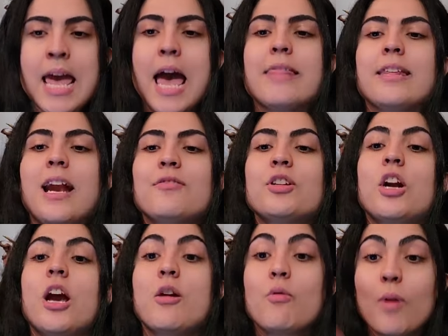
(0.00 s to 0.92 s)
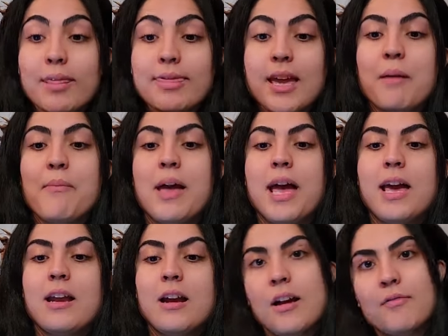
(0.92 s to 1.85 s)
and then after I read them
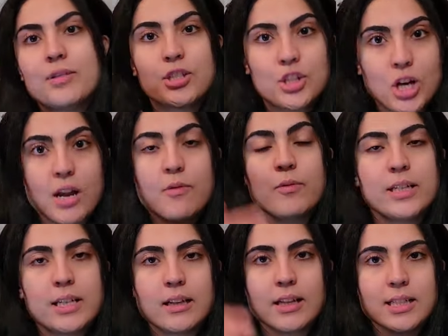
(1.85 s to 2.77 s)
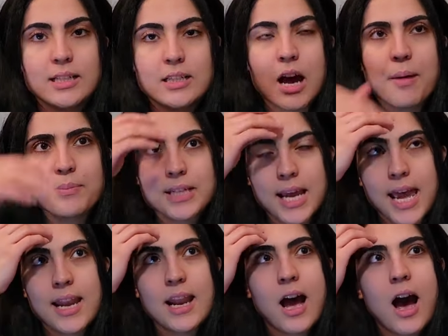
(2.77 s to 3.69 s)
and I was done with the, like the top
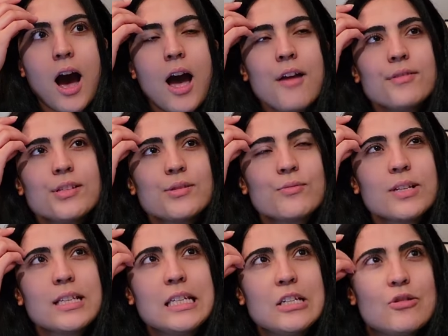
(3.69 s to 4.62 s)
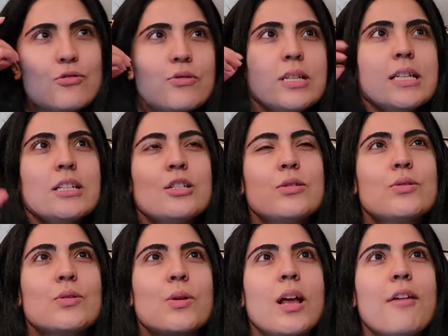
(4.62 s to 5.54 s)
10, I was really intrigued to
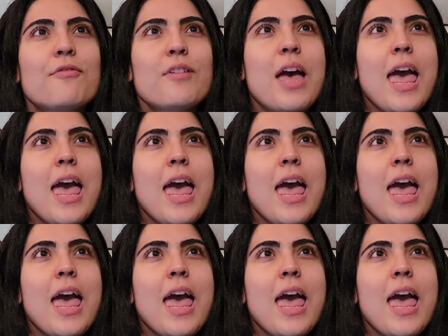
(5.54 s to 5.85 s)
sort of